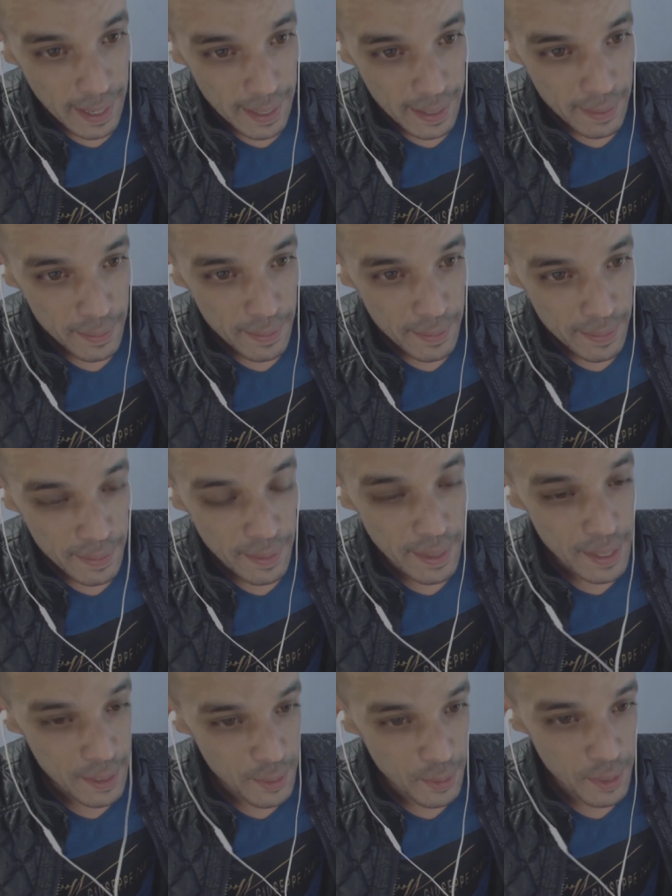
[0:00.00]
Yeah,
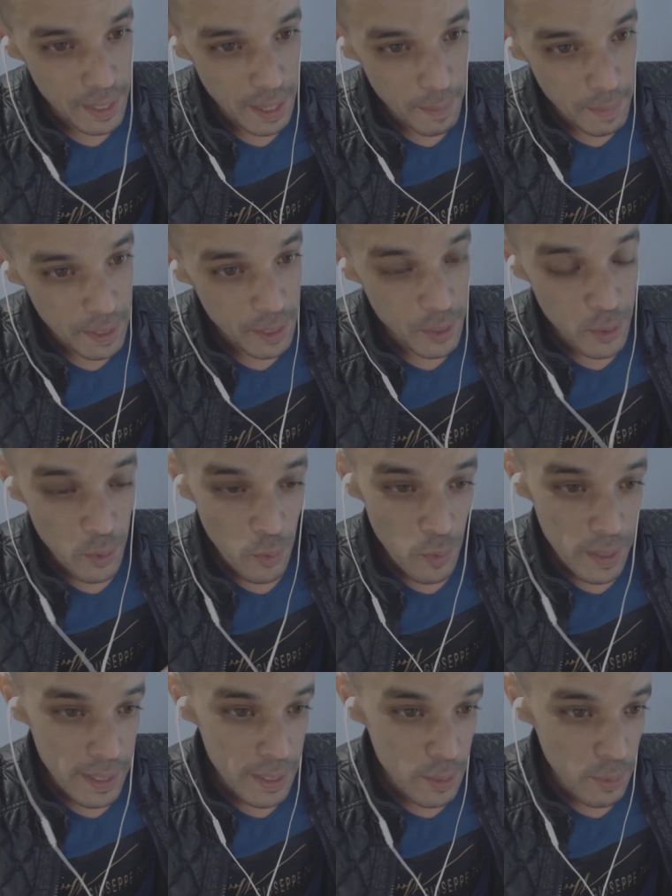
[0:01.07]
grass to she image,
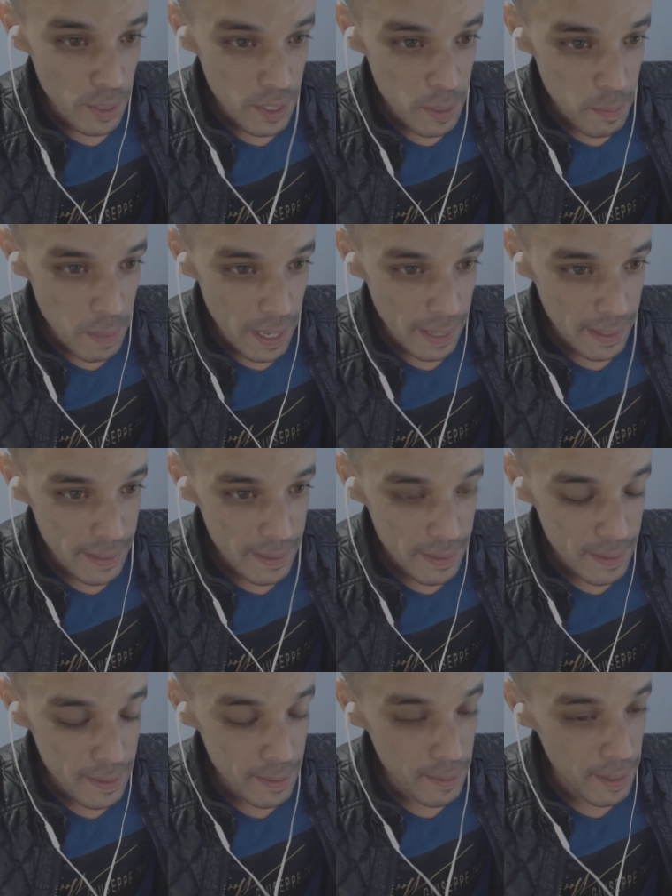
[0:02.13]
so we need to
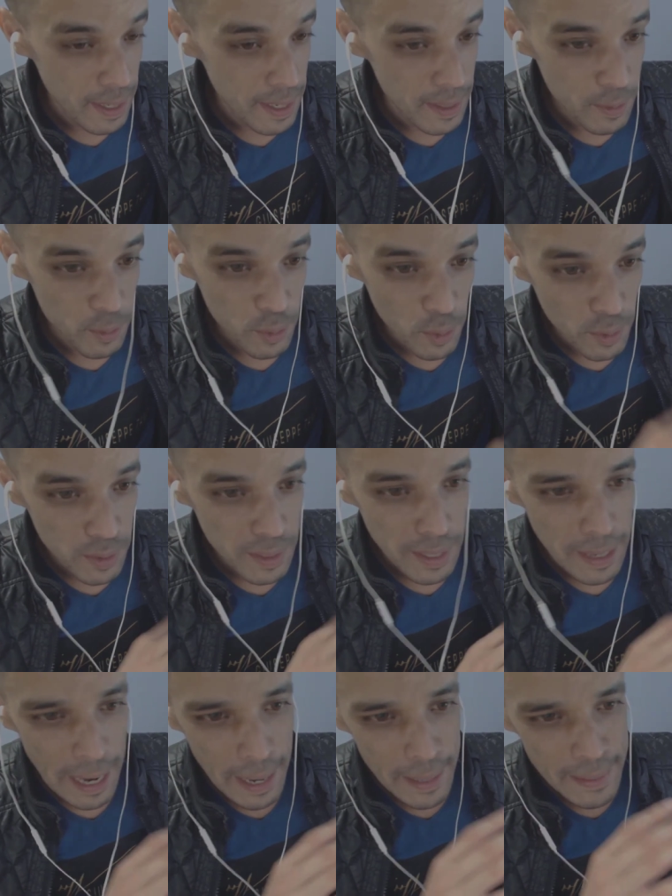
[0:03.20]
respect. So here,
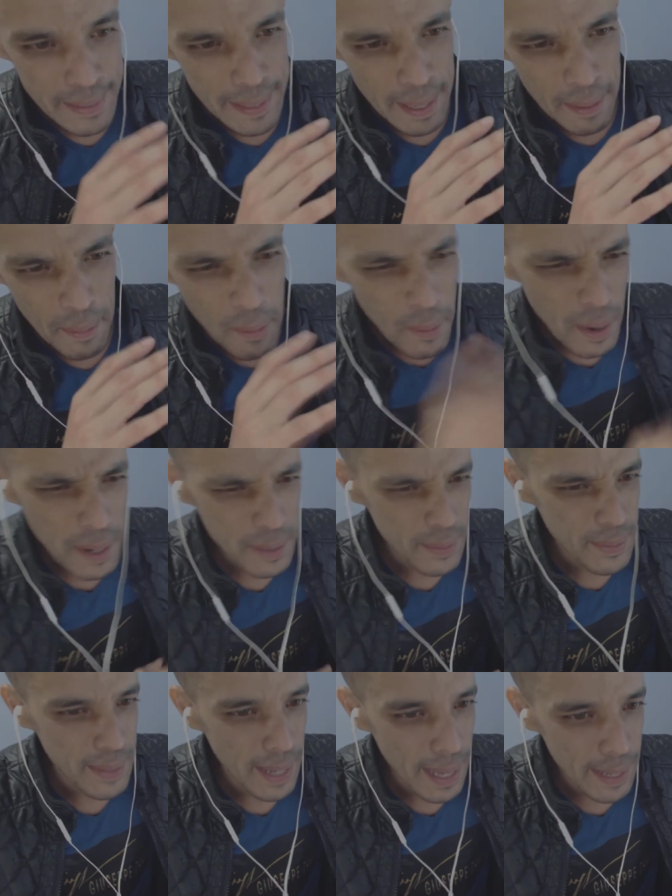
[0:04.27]
don't like say, oh,
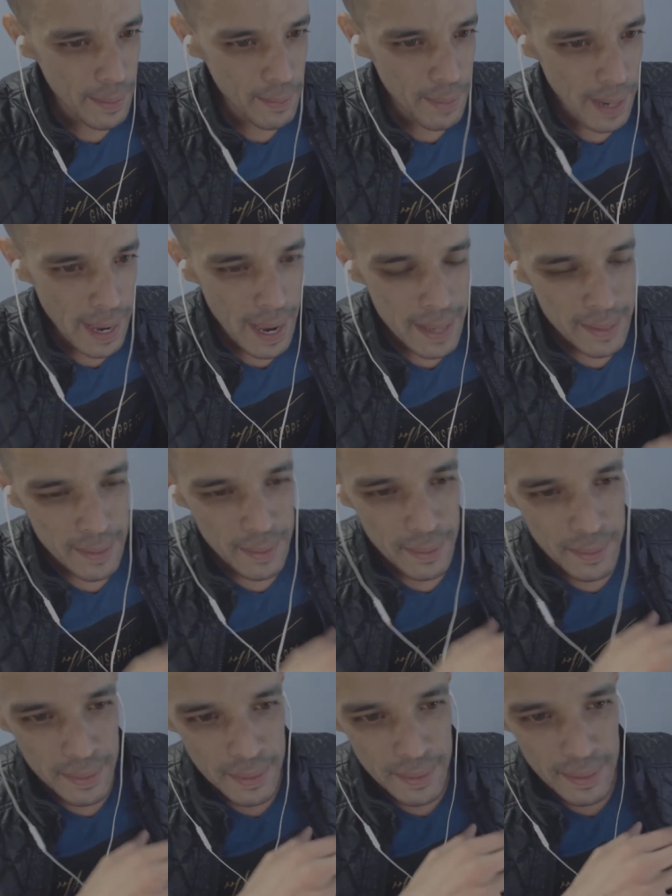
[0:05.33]
I don't like
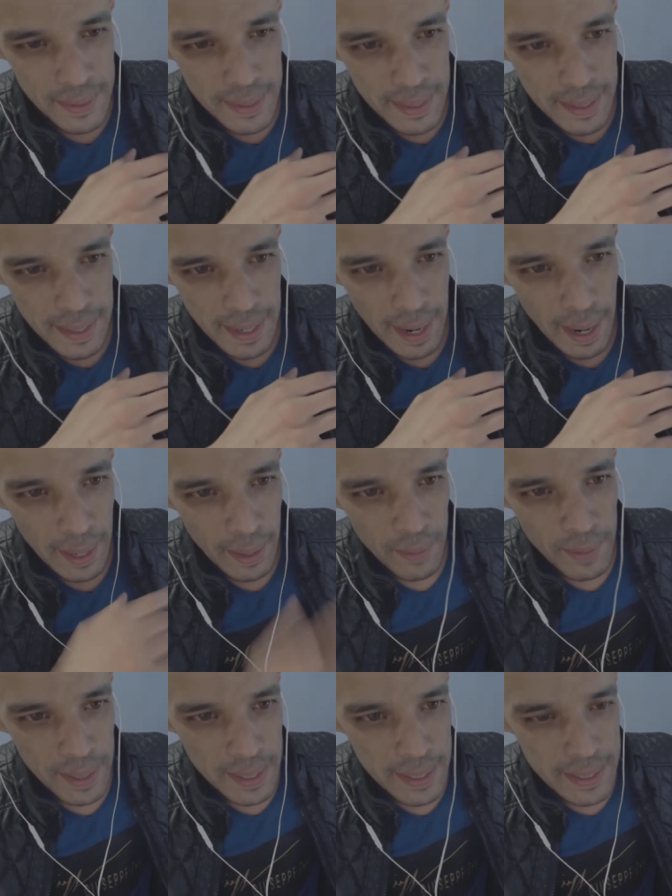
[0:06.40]
grass or
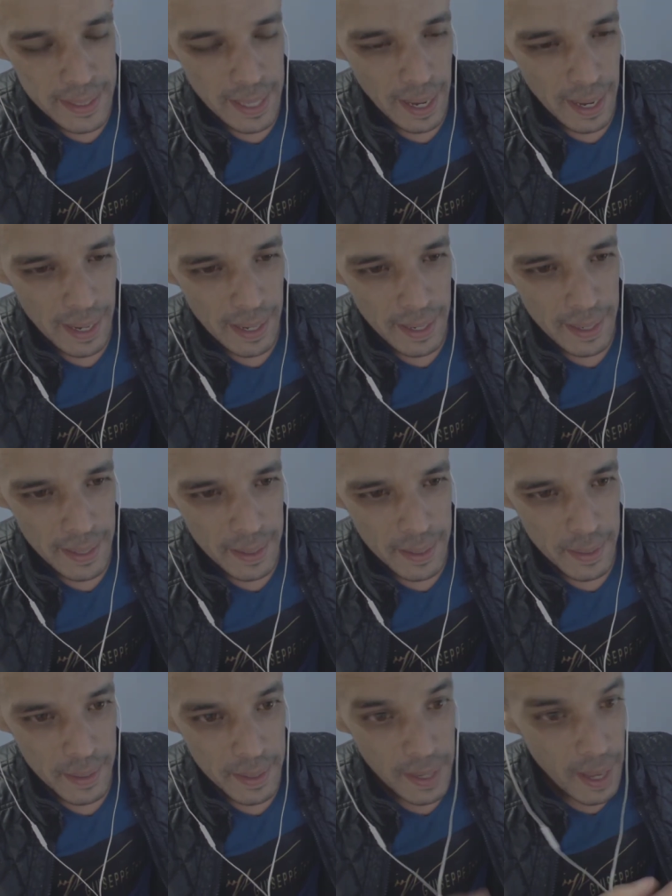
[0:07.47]
I love Elisa. Uh,
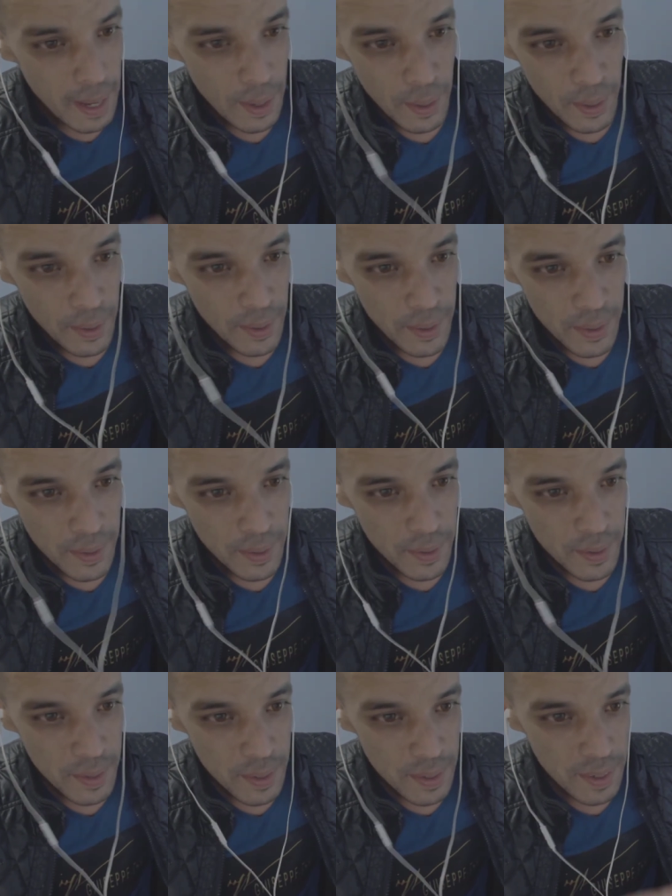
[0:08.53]
no,
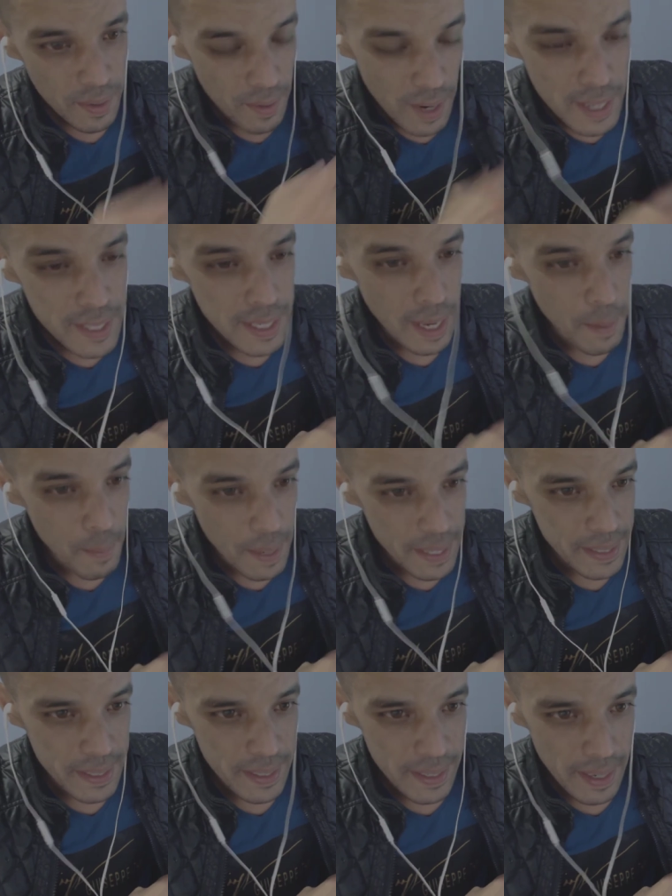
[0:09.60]
grass she
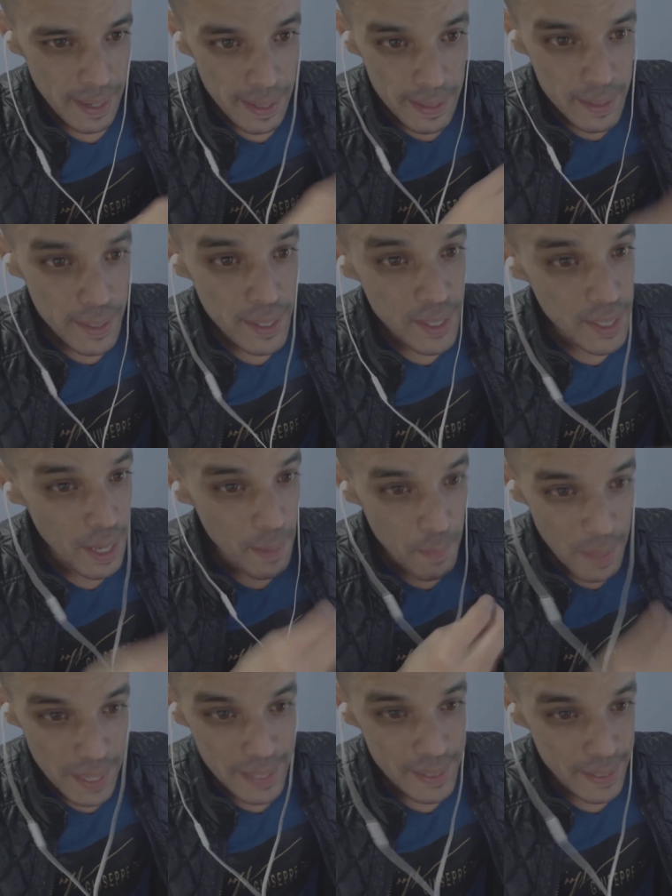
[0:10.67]
amazing, Elisa
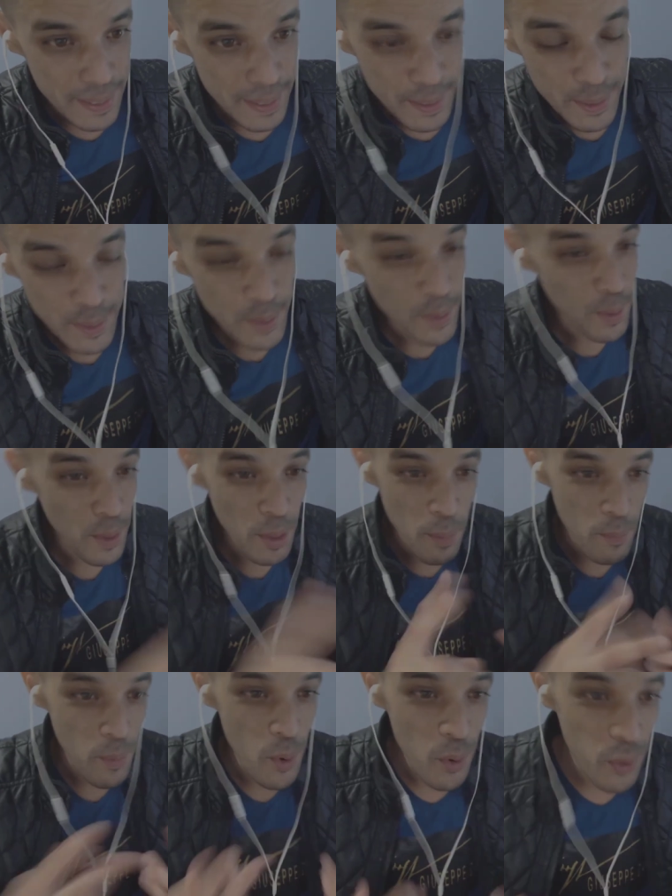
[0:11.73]
she amazing.
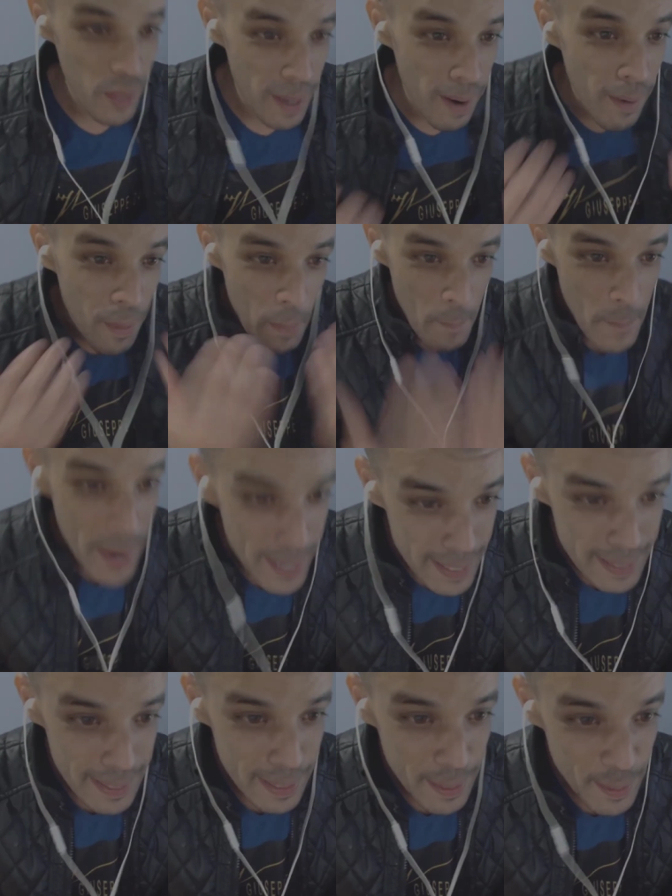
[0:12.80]
So the both they are
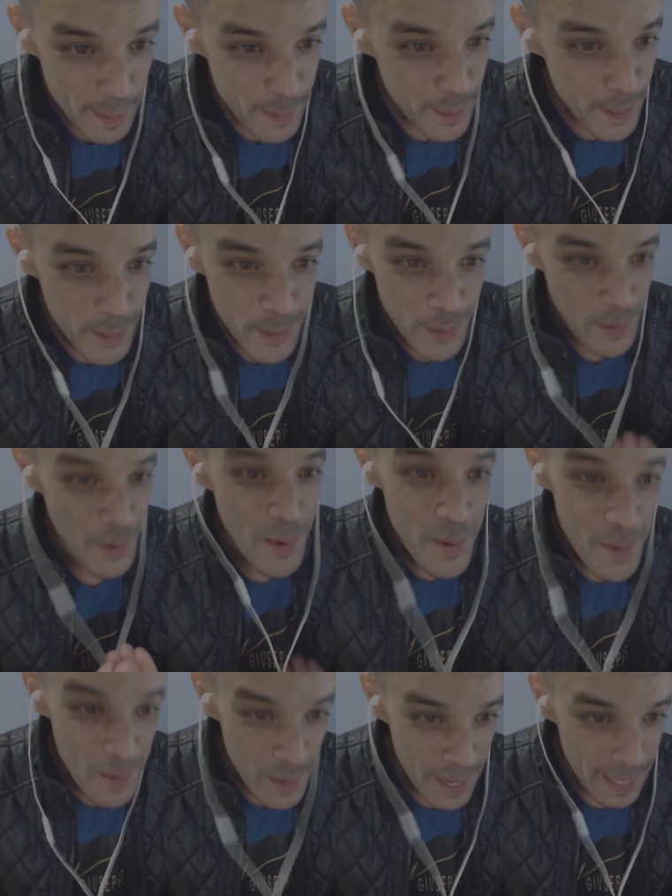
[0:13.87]
amazing. So
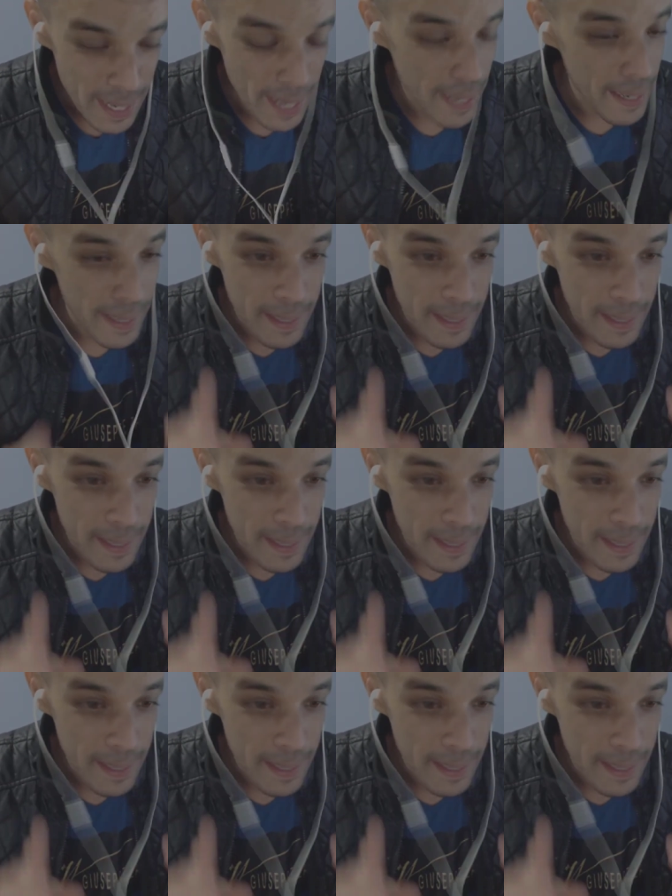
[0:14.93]
who win?